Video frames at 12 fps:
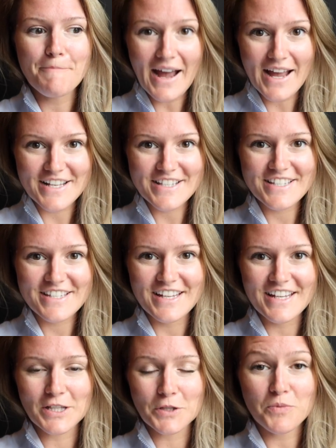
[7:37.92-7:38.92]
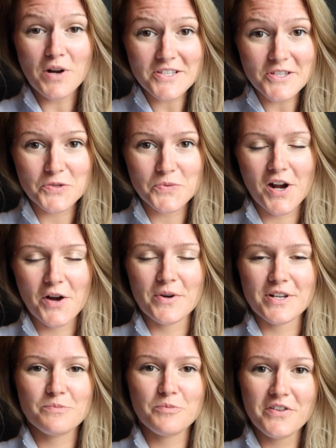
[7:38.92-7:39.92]
But in Brussels, where I
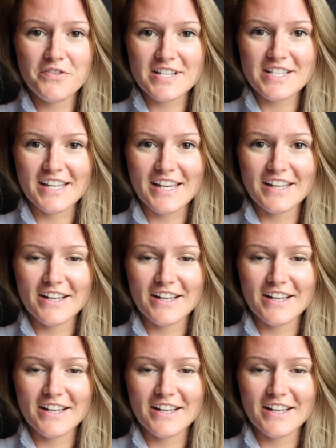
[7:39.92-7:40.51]
was previously,